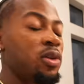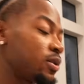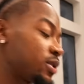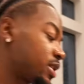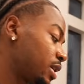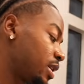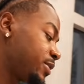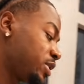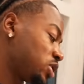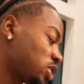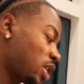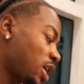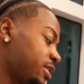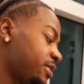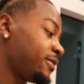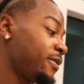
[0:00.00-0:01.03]
So let me show
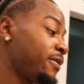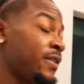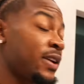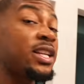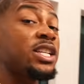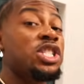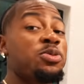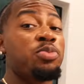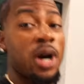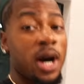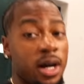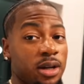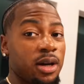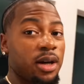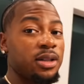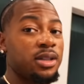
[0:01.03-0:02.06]
y'all the finished
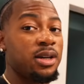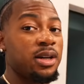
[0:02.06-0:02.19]
product